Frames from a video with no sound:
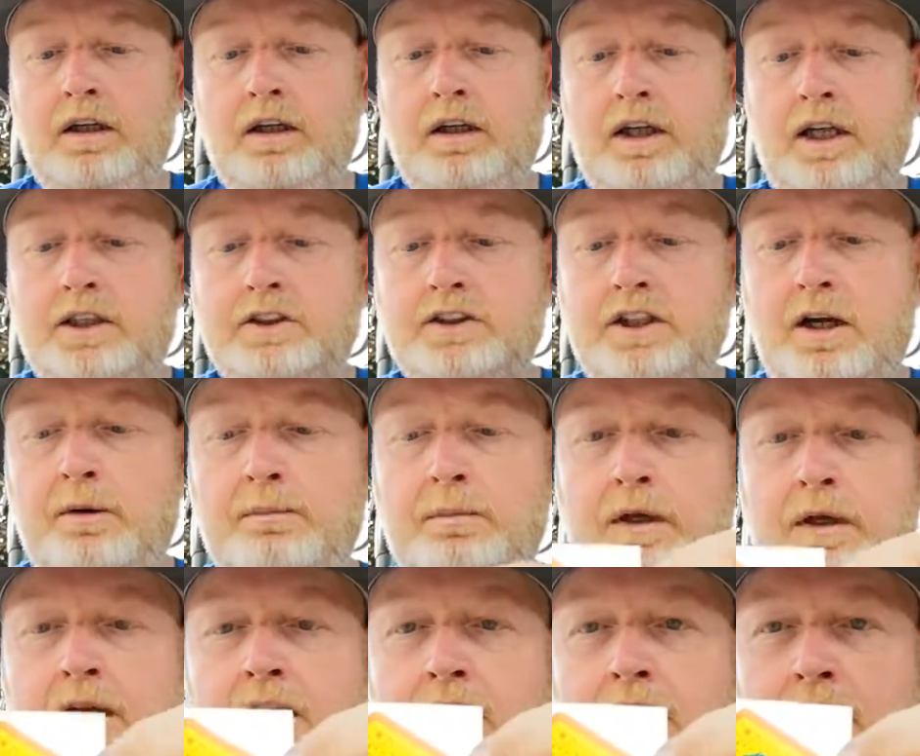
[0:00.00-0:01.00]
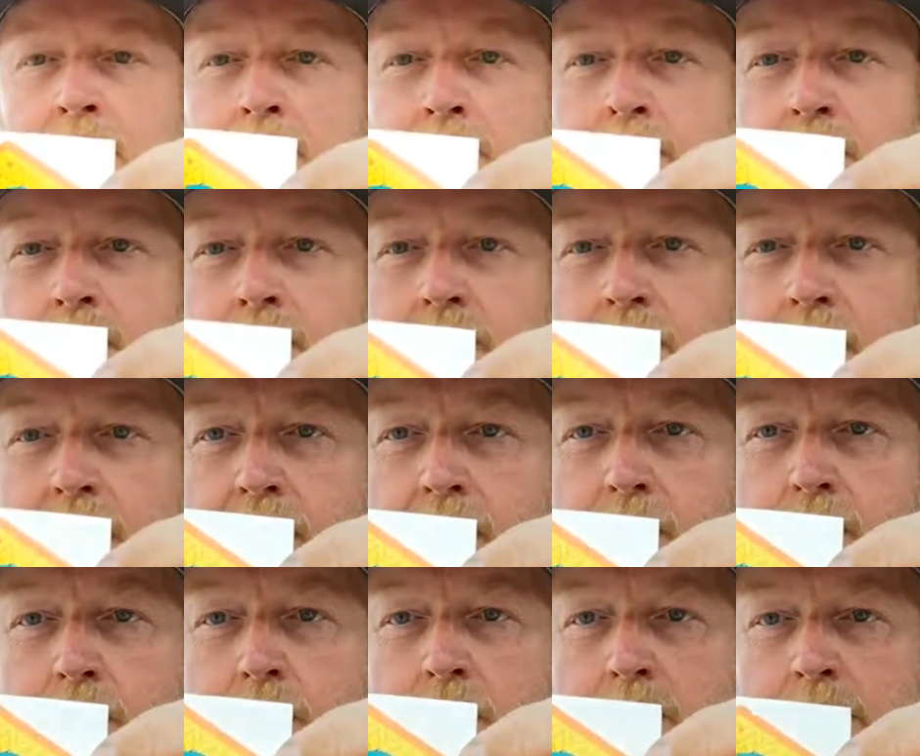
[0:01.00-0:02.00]
Catch Company. That's kind of
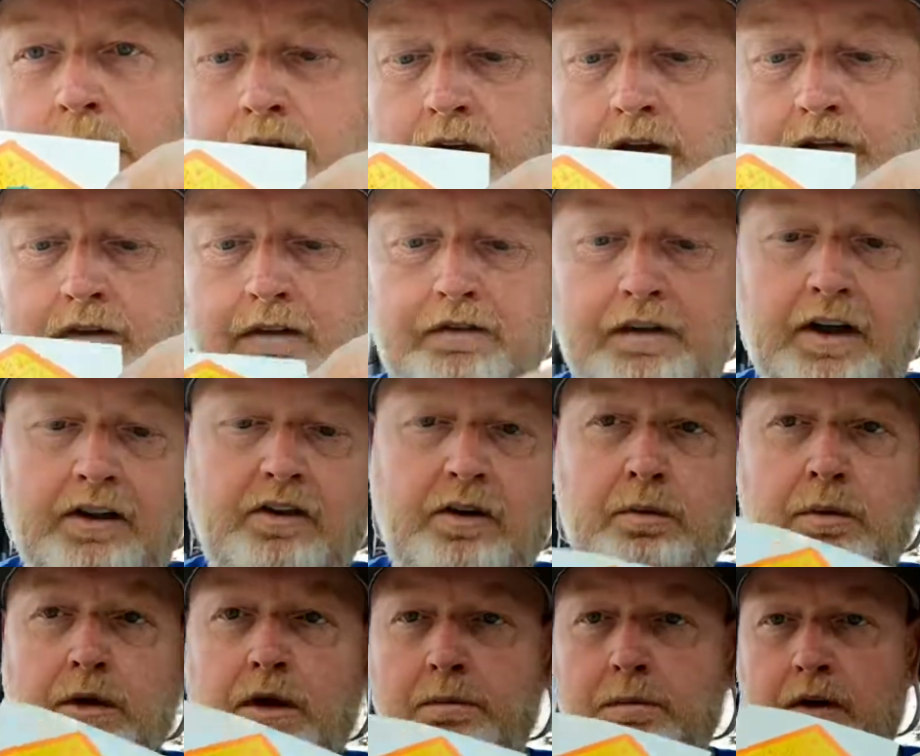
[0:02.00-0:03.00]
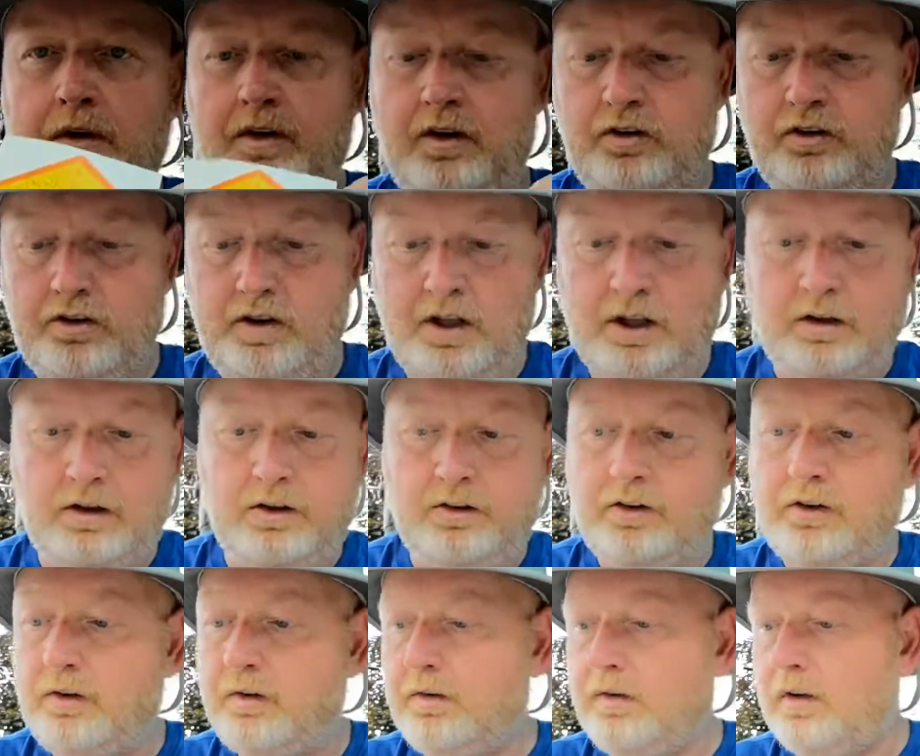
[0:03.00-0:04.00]
cool. Have to find somewhere to put these
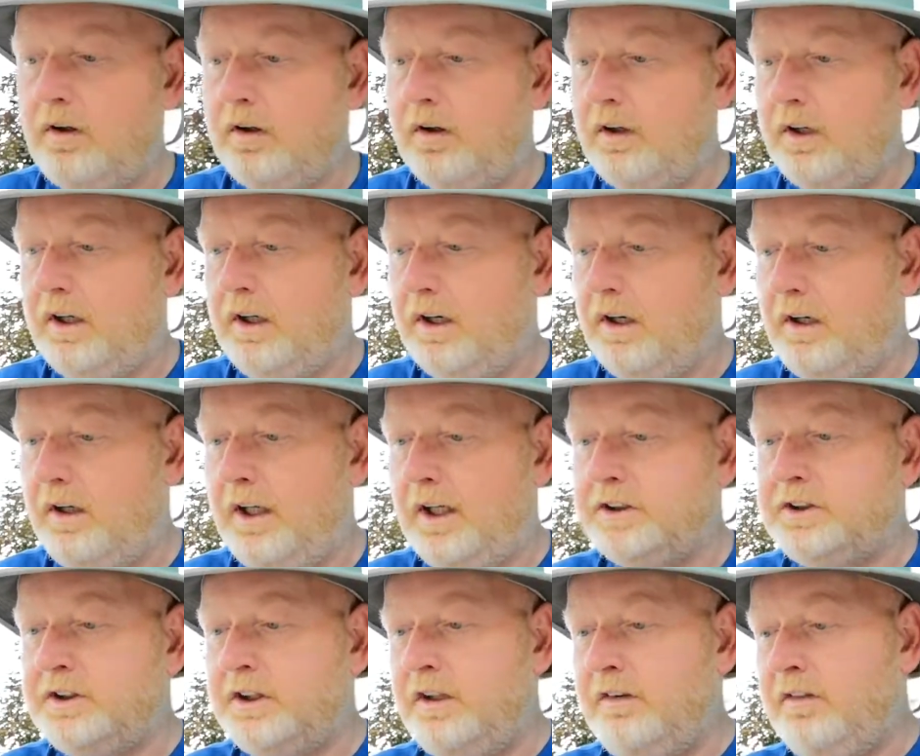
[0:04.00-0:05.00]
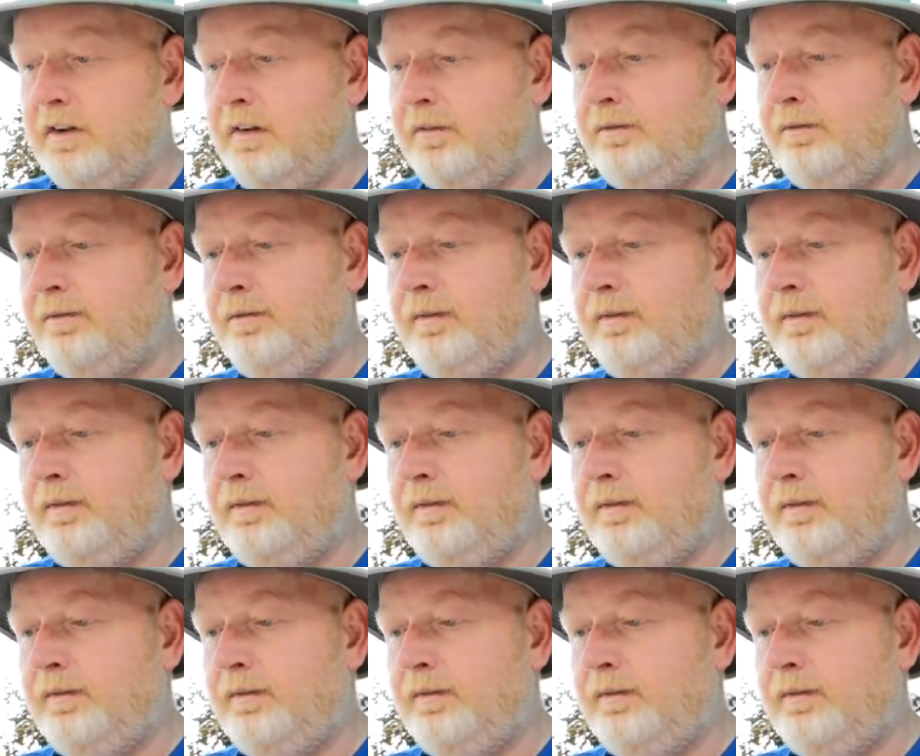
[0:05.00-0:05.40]
stickers. I'm going to get a collection of them.